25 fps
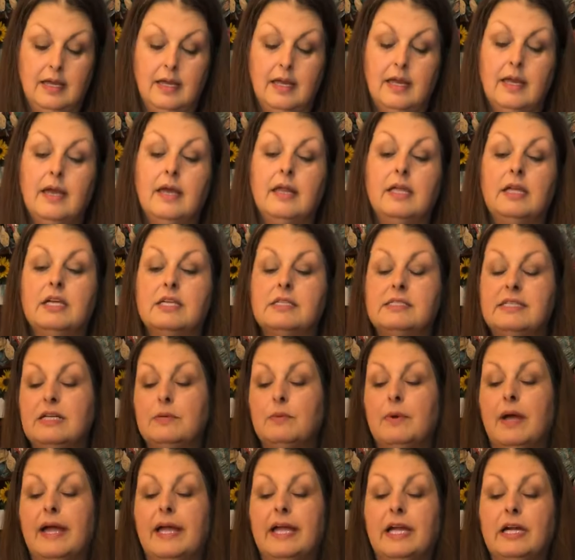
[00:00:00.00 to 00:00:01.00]
You can see
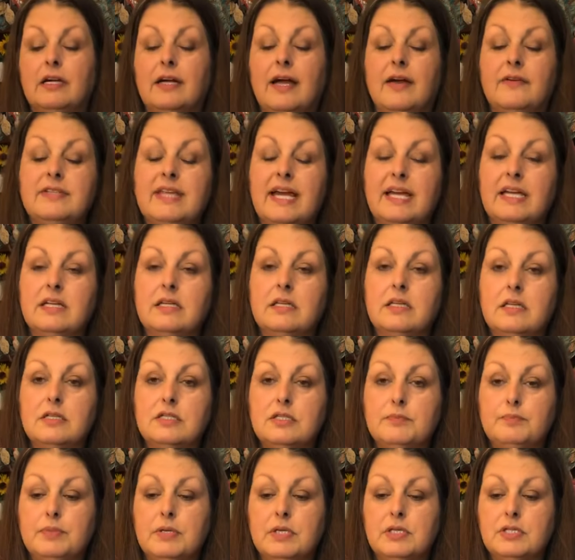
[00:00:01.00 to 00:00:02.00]
right here I've
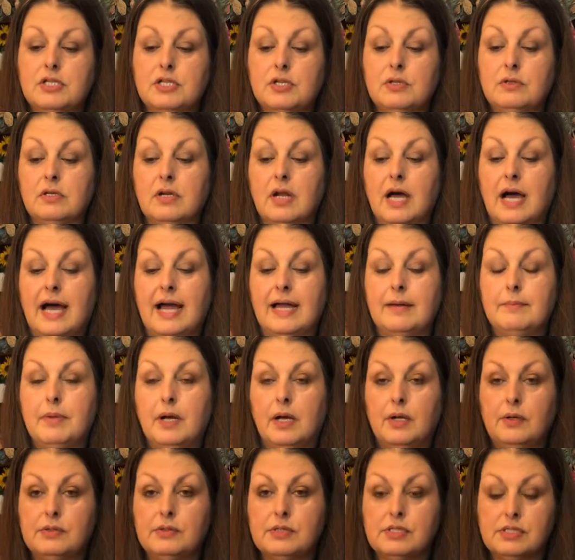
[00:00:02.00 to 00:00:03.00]
put two little eye
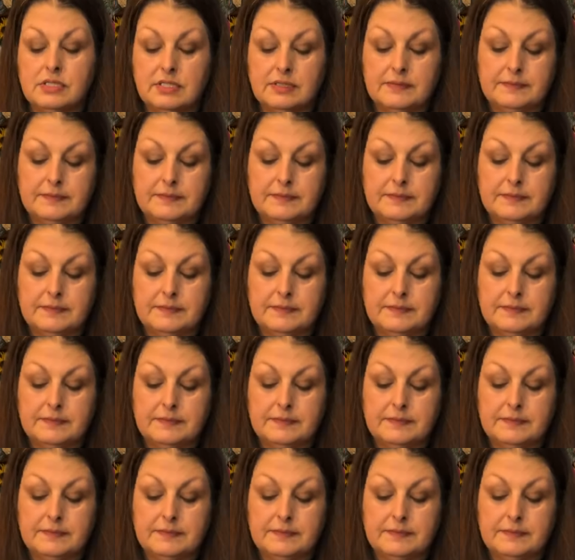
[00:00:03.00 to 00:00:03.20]
bolts.